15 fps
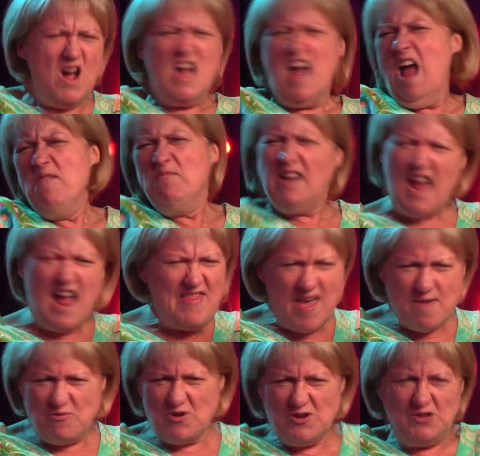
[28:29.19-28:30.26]
I'm glad
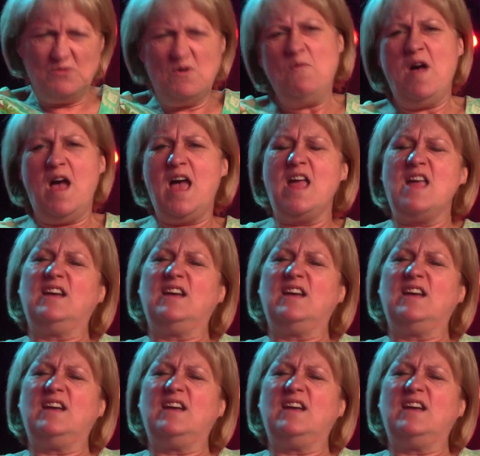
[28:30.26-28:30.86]
they put you away.